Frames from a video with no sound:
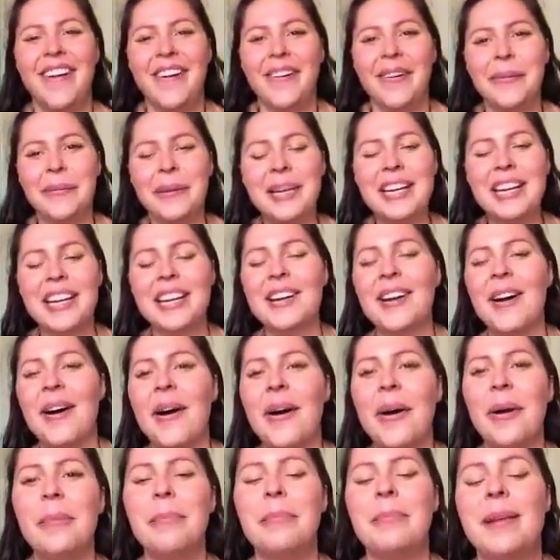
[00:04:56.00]
We can
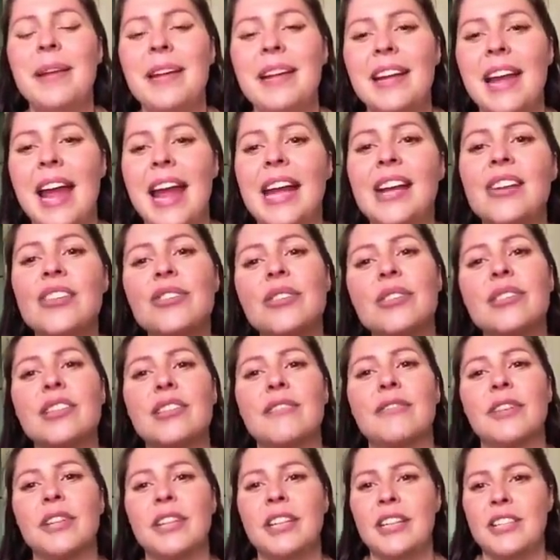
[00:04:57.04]
all be angels
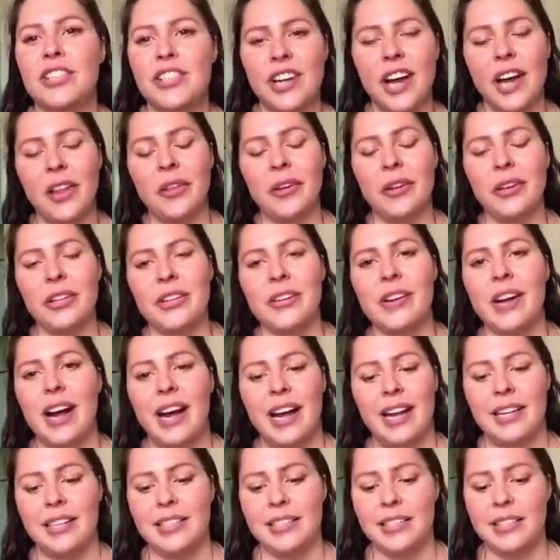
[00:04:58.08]
for each other, you
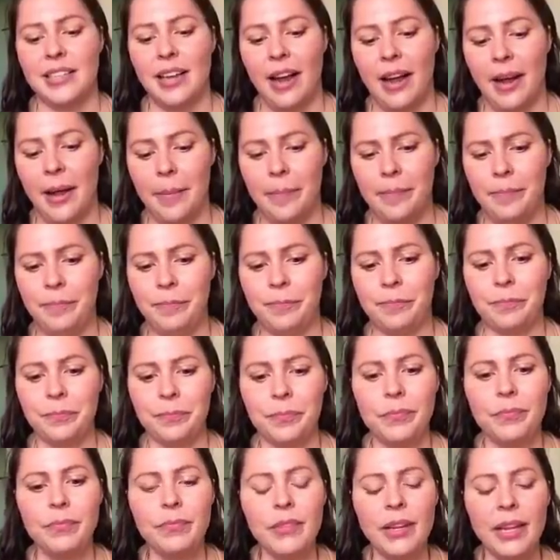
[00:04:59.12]
guys.
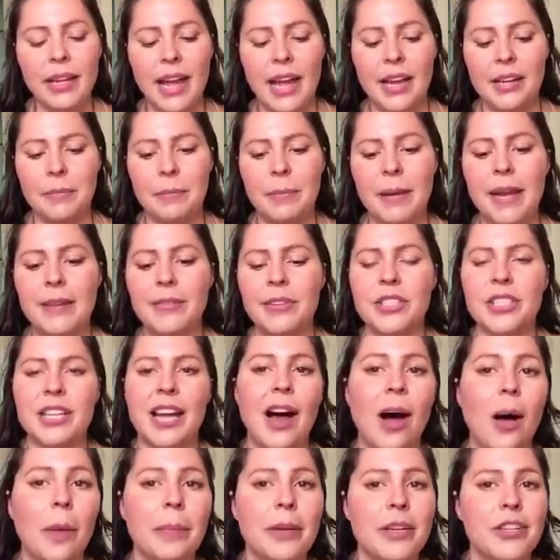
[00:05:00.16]
and be able to
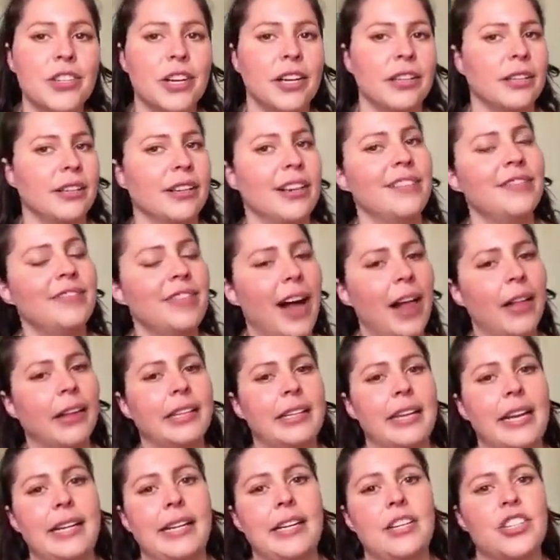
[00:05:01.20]
help each other and
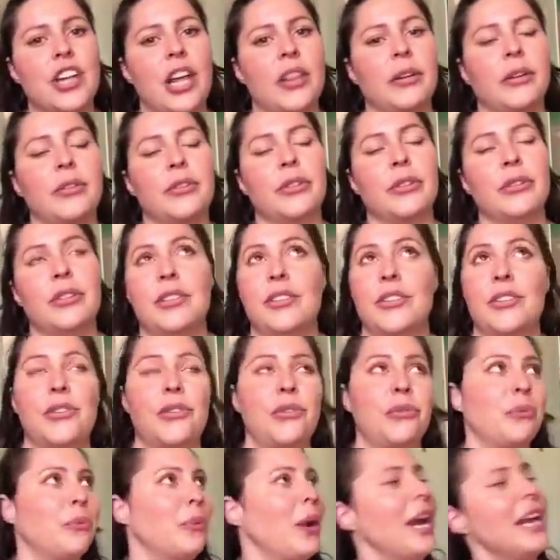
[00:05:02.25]
validate each other through this
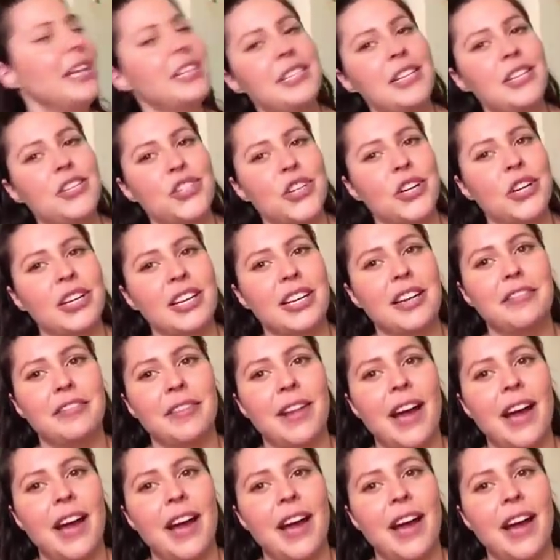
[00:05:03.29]
crazy journey of